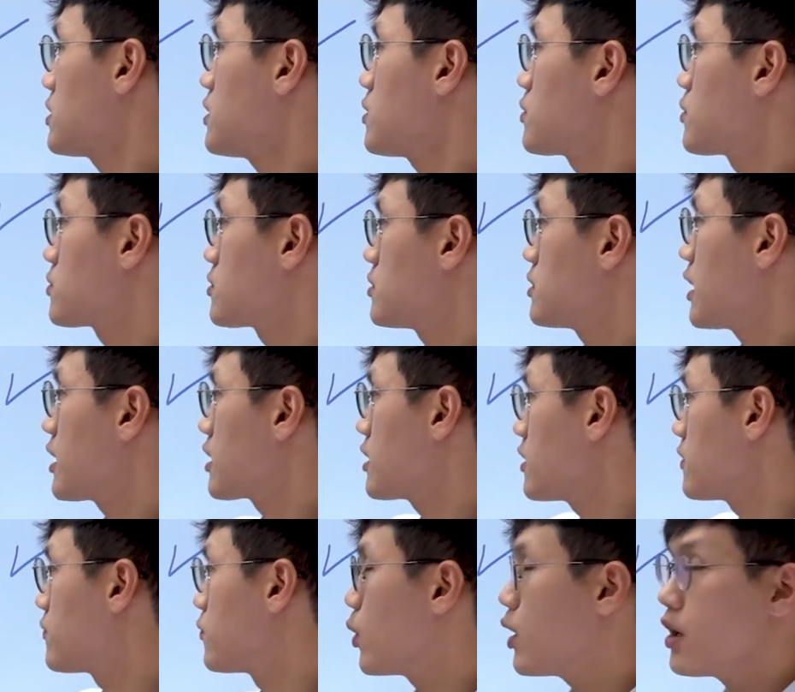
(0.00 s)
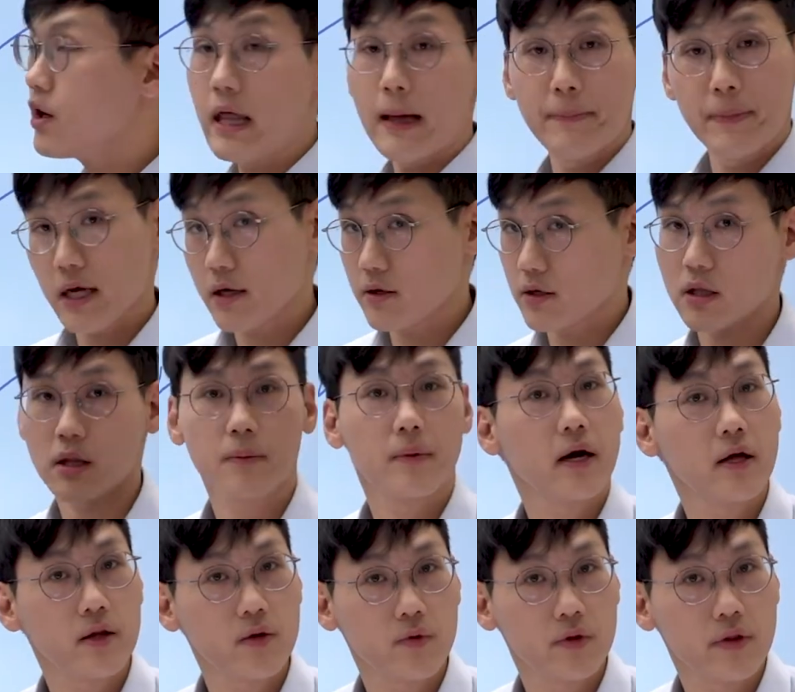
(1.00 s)
equal to -1. I'm not going to
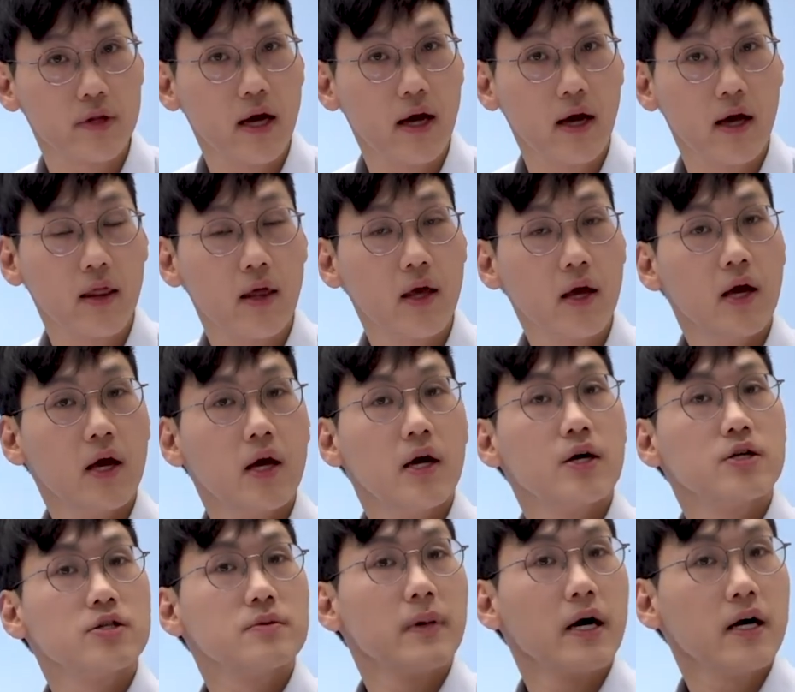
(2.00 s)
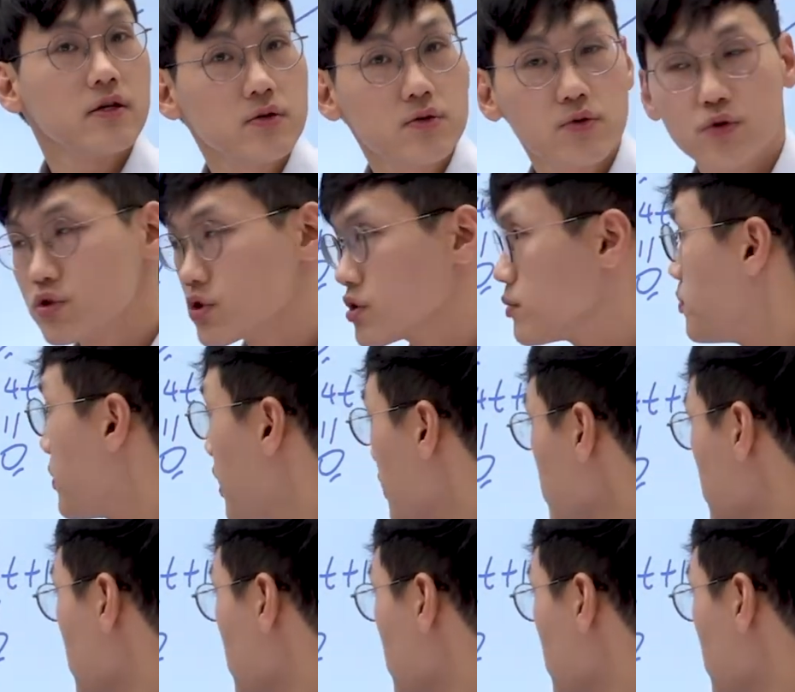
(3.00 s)
bother with that. So my solution must